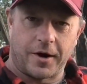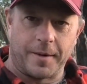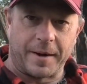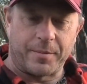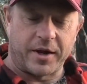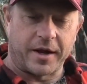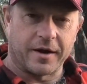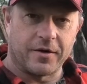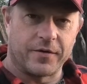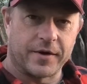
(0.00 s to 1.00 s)
I'm up
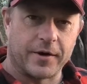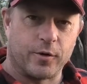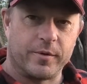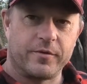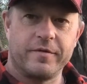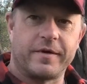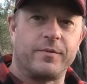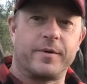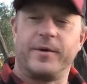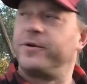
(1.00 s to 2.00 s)
here on the Goulburn River.
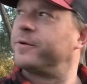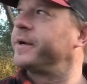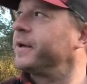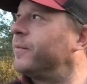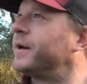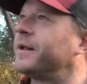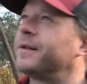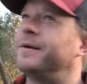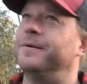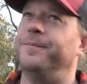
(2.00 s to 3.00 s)
What am I doing? Well,